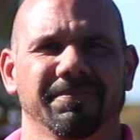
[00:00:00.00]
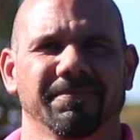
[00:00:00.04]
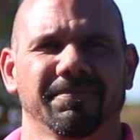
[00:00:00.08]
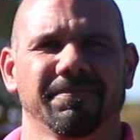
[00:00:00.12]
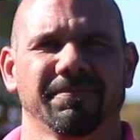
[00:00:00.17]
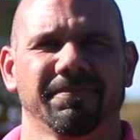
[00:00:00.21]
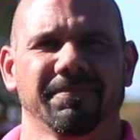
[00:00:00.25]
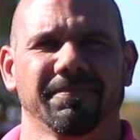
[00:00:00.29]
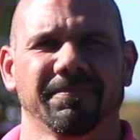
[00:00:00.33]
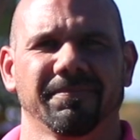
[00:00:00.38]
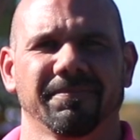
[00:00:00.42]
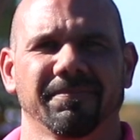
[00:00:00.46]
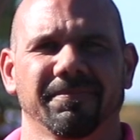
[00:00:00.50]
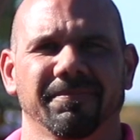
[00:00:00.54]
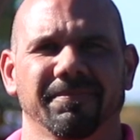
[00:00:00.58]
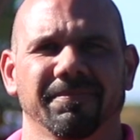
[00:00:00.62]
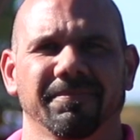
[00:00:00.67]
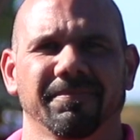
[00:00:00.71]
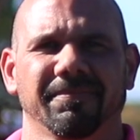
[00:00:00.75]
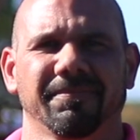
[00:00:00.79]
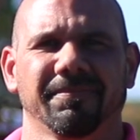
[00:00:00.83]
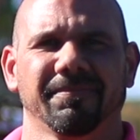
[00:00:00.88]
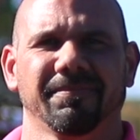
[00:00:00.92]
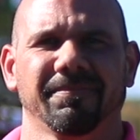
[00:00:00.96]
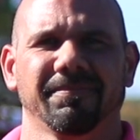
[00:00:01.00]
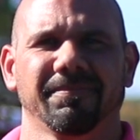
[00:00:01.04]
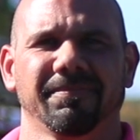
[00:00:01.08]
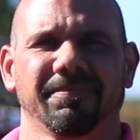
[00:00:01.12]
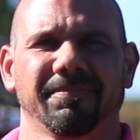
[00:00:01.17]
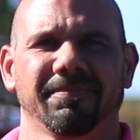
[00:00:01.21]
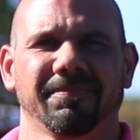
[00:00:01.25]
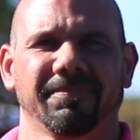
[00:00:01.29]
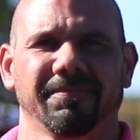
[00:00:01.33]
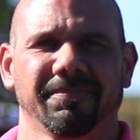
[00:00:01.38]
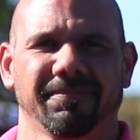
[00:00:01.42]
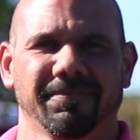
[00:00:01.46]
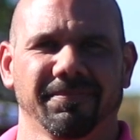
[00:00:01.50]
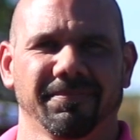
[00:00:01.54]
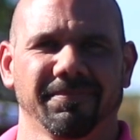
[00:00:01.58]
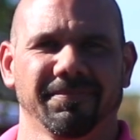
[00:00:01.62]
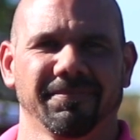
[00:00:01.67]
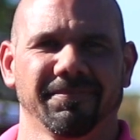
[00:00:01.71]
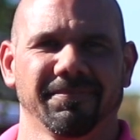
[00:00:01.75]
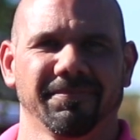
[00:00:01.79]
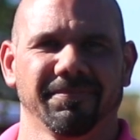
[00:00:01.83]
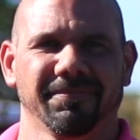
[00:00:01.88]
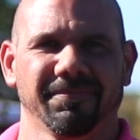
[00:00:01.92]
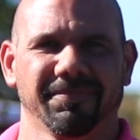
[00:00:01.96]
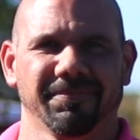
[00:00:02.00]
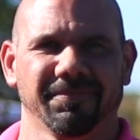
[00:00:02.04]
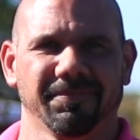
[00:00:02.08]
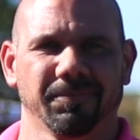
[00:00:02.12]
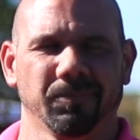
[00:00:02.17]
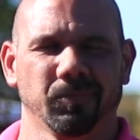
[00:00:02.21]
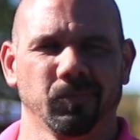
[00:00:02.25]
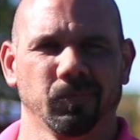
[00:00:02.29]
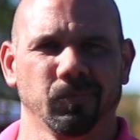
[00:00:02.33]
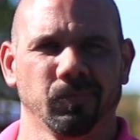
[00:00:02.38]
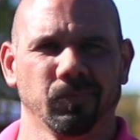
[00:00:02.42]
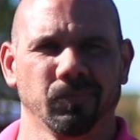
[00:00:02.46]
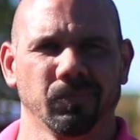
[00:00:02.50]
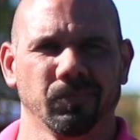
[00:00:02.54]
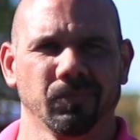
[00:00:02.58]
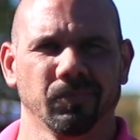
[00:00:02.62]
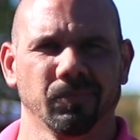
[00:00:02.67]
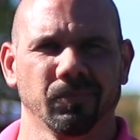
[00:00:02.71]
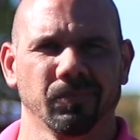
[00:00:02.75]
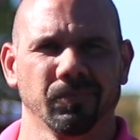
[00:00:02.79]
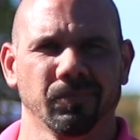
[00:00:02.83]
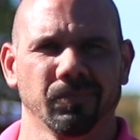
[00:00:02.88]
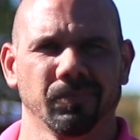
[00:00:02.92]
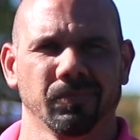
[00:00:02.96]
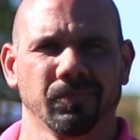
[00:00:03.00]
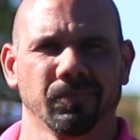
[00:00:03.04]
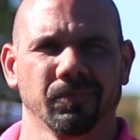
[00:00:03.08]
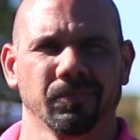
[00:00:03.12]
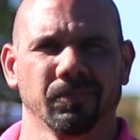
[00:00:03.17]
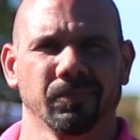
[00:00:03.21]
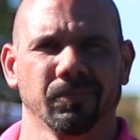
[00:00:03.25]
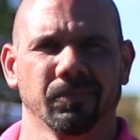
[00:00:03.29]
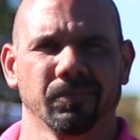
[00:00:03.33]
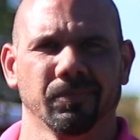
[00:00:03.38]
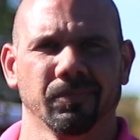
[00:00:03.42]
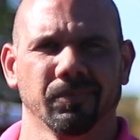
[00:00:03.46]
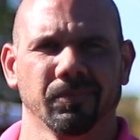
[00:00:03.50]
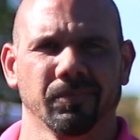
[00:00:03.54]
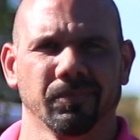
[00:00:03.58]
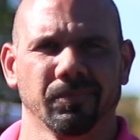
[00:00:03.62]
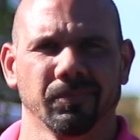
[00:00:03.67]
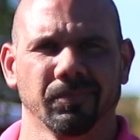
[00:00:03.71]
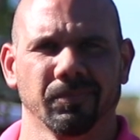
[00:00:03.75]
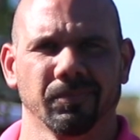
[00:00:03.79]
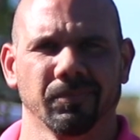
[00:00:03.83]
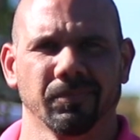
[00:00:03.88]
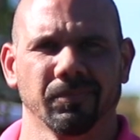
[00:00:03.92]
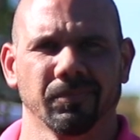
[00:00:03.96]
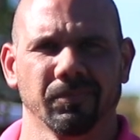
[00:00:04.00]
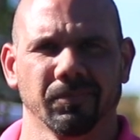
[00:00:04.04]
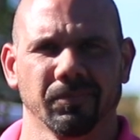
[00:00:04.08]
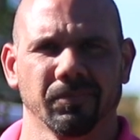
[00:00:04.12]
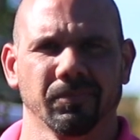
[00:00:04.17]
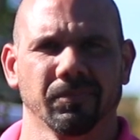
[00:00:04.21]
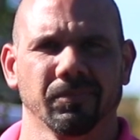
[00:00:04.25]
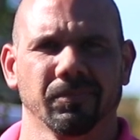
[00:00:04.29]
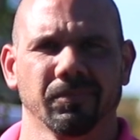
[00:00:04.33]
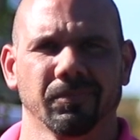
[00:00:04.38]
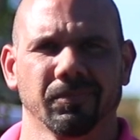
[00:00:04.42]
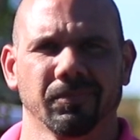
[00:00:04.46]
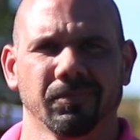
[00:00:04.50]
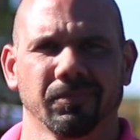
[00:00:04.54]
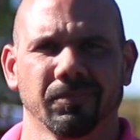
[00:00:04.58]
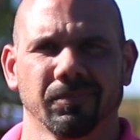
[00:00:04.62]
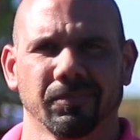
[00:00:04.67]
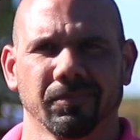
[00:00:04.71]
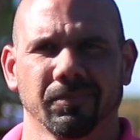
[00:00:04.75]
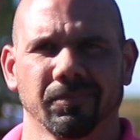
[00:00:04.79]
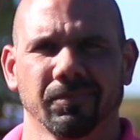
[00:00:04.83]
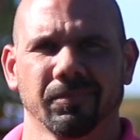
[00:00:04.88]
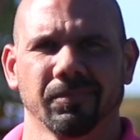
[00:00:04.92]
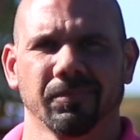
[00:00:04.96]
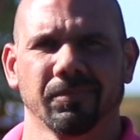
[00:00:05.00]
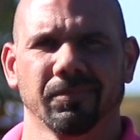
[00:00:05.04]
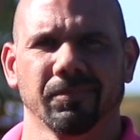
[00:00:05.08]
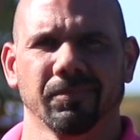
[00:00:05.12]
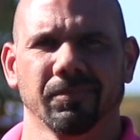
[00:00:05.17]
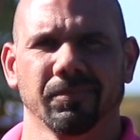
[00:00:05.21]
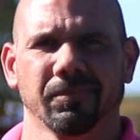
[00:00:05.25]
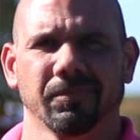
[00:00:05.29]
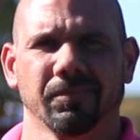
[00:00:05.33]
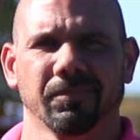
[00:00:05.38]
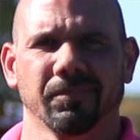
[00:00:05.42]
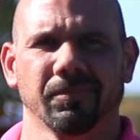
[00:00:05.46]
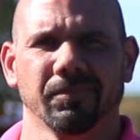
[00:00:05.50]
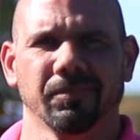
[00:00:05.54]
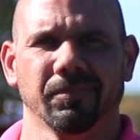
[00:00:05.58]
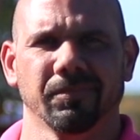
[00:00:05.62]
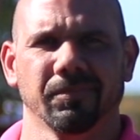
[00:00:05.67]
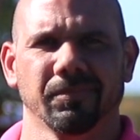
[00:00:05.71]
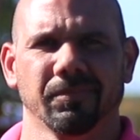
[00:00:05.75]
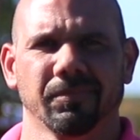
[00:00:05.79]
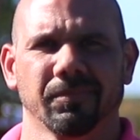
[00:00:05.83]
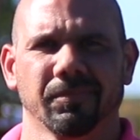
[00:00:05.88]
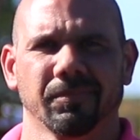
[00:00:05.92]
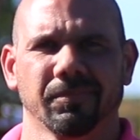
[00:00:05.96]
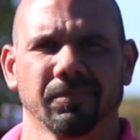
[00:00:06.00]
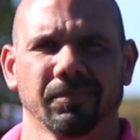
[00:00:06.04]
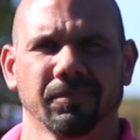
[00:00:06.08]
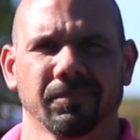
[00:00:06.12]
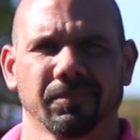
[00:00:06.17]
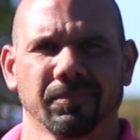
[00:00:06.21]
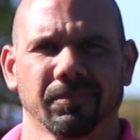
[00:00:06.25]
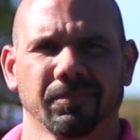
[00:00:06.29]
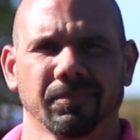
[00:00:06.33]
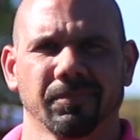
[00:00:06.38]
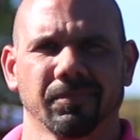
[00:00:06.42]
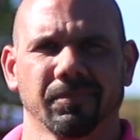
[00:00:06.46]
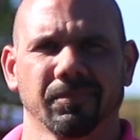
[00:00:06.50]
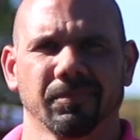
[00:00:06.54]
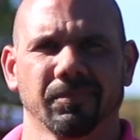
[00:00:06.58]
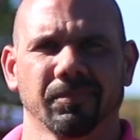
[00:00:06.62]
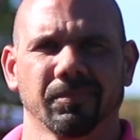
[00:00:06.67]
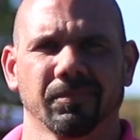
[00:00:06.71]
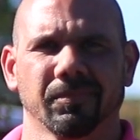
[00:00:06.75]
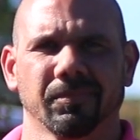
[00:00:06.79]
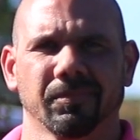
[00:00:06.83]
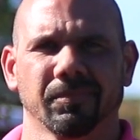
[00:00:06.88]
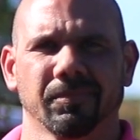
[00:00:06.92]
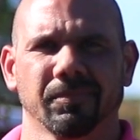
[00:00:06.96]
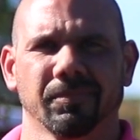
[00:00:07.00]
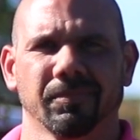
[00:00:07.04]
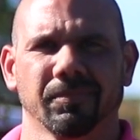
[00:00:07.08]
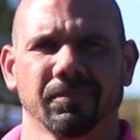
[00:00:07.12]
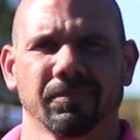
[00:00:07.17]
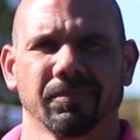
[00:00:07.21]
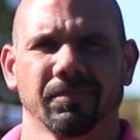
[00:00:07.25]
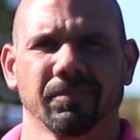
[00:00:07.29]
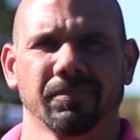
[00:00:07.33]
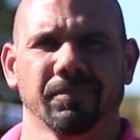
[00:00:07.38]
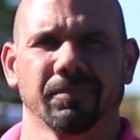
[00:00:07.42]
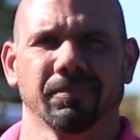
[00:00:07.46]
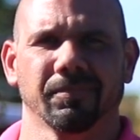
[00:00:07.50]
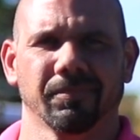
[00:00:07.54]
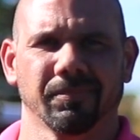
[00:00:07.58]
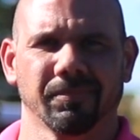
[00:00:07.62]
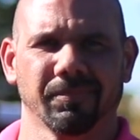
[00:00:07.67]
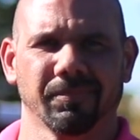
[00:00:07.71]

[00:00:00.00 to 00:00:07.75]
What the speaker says: [no speech]